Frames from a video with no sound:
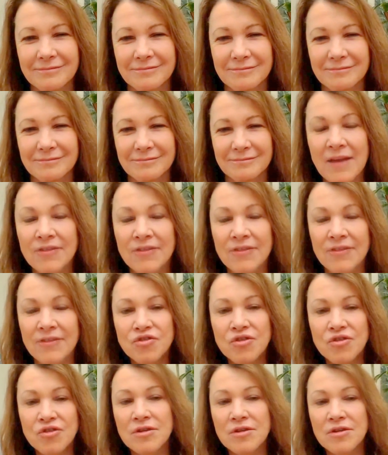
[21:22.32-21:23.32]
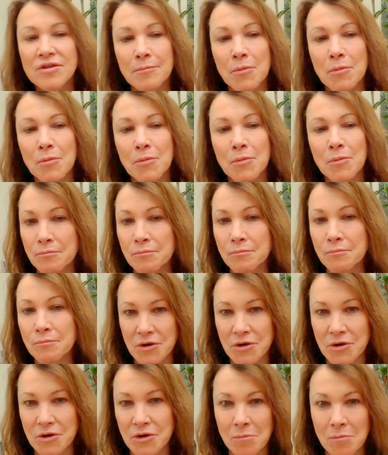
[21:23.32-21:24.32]
Estrogen is our most
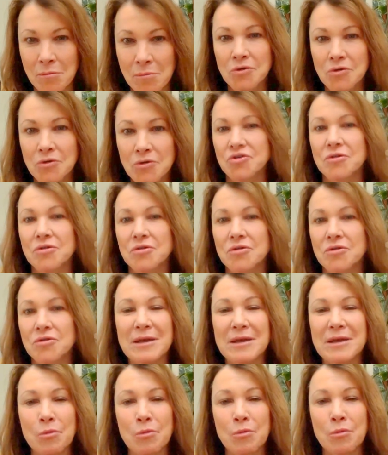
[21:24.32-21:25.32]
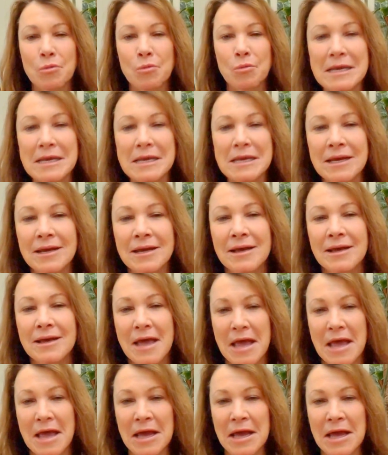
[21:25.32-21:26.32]
important hormone in terms of being women.
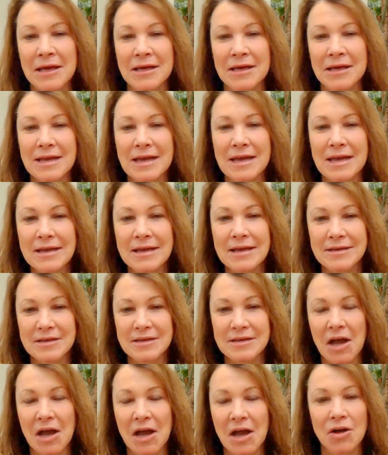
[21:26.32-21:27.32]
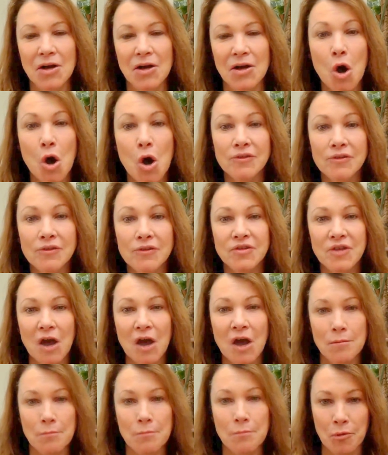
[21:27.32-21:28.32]
And it causes
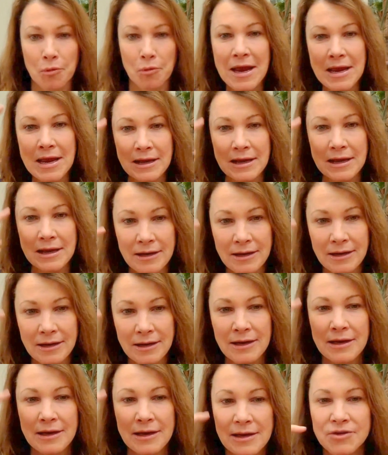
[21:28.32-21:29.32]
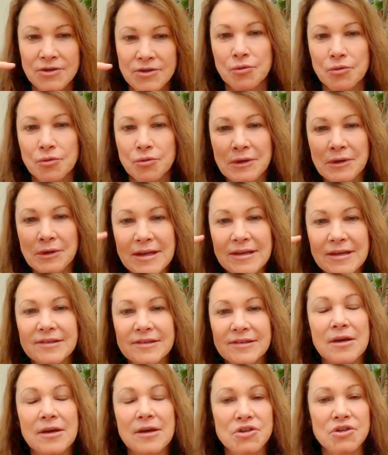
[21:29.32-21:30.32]
our brain to
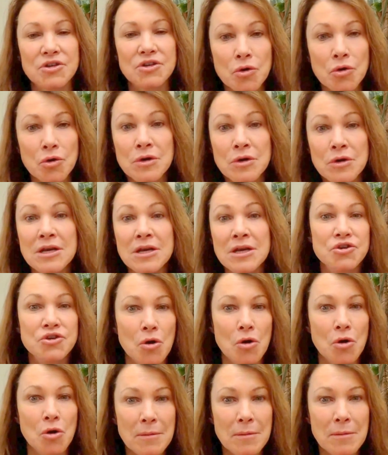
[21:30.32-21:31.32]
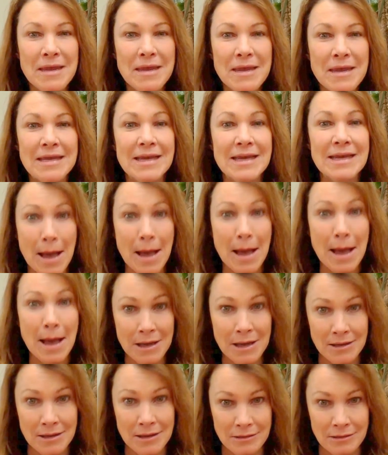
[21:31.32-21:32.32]
release serotonin, dopamine,
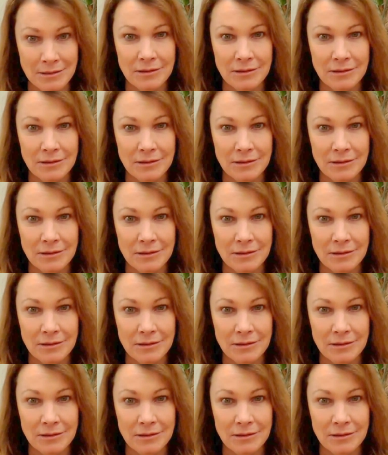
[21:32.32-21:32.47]
GABA.